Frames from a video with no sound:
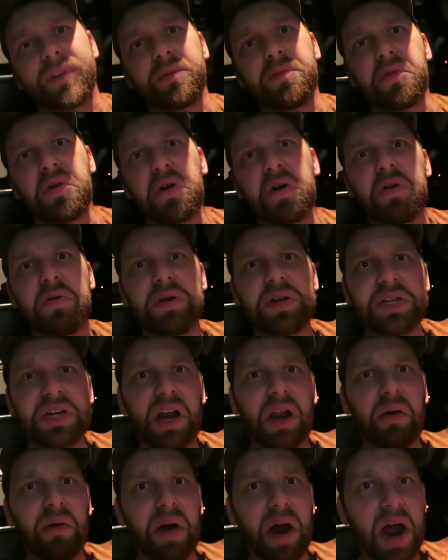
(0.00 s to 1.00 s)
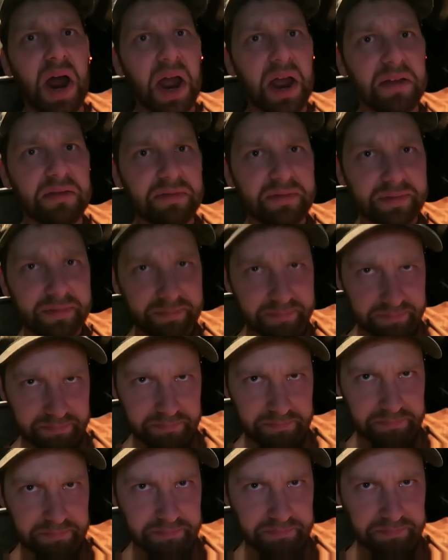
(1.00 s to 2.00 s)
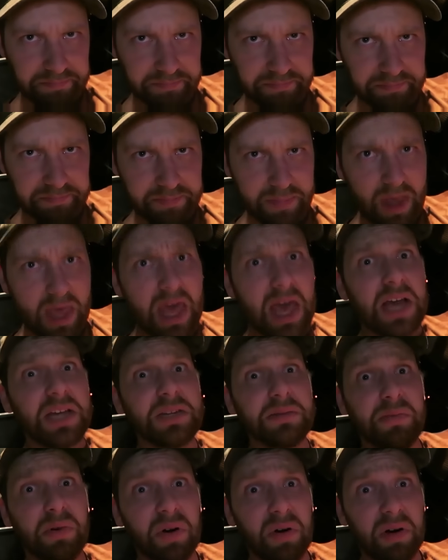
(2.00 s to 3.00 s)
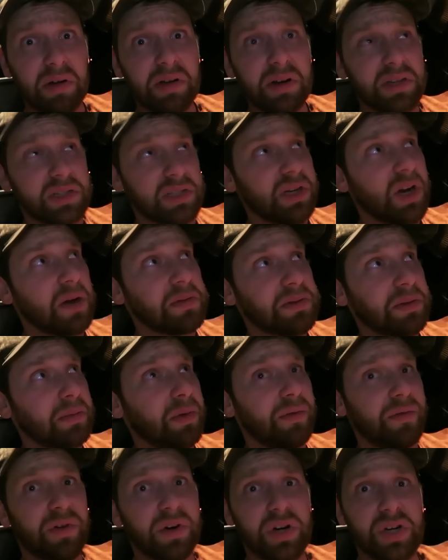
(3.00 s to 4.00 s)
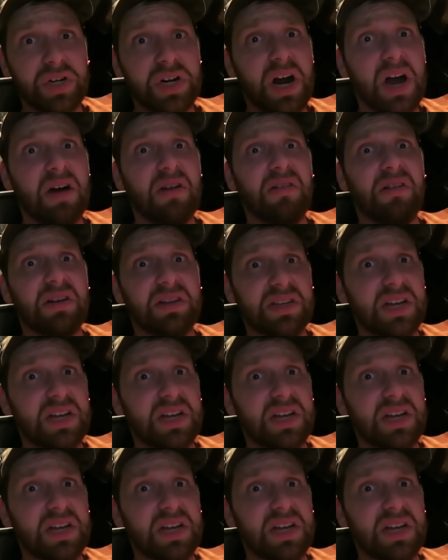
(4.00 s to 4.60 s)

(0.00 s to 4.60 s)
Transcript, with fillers: Tomorrow we shall arrive. And tomorrow I'm gonna stop somewhere for a shower,